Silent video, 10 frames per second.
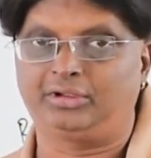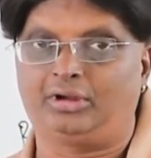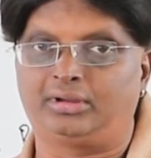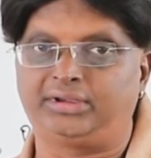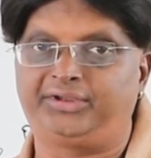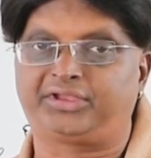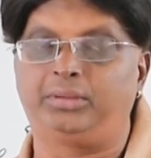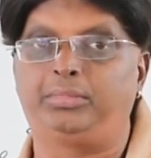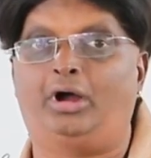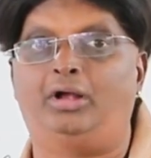or it
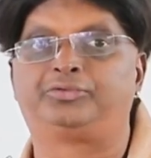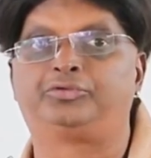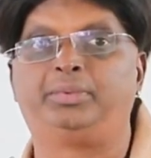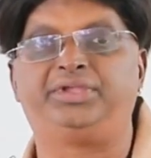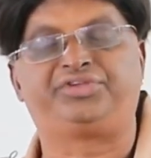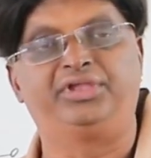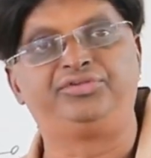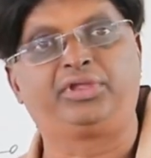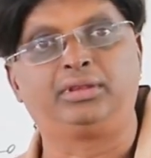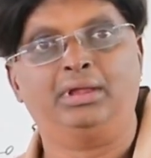can also be
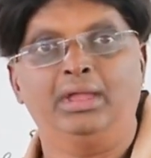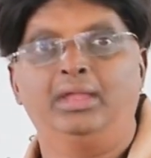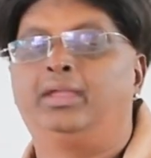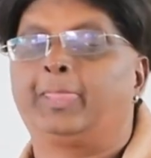change in